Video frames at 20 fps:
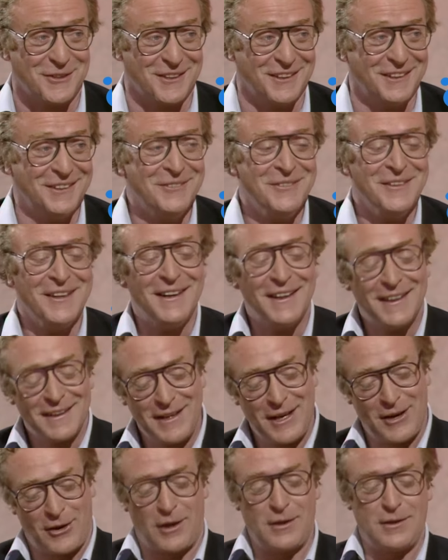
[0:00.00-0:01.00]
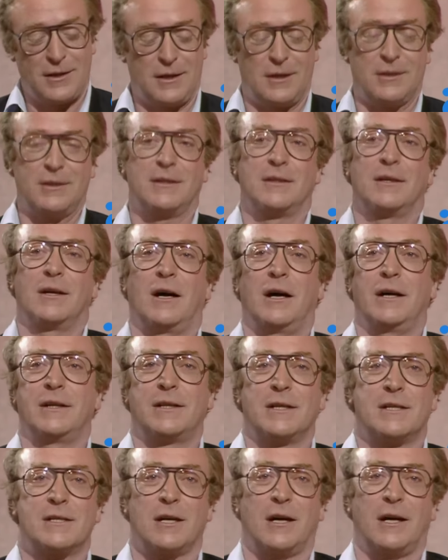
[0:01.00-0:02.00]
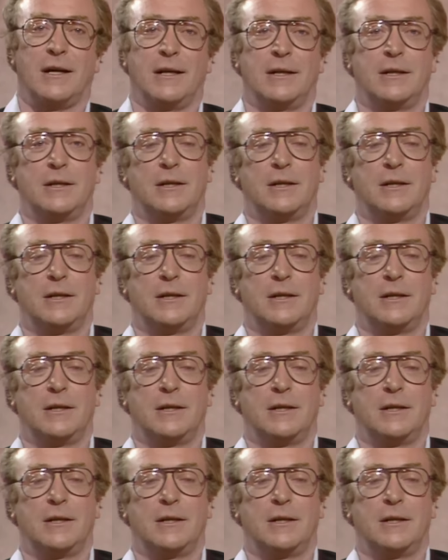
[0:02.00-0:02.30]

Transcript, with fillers: a business partnership," Caine revealed.